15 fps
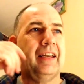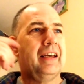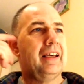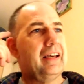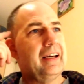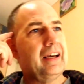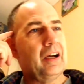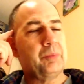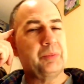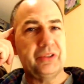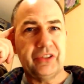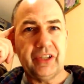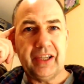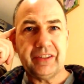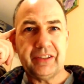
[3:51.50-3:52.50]
Are
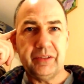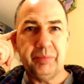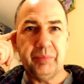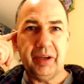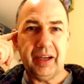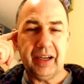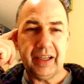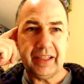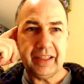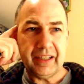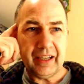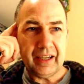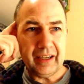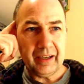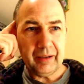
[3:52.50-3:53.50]
protected by
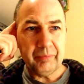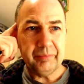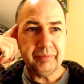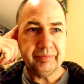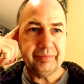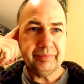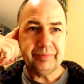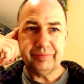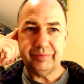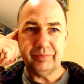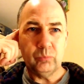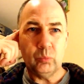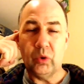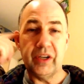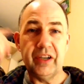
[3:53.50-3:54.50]

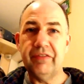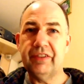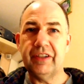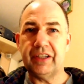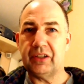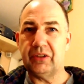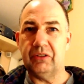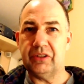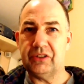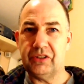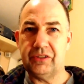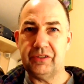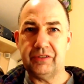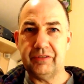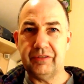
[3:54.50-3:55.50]
whatever it
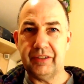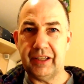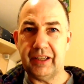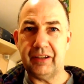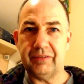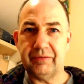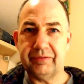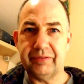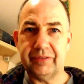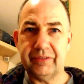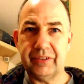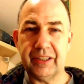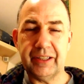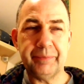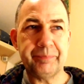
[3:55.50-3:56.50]
costs there,
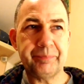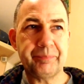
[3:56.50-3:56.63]
right?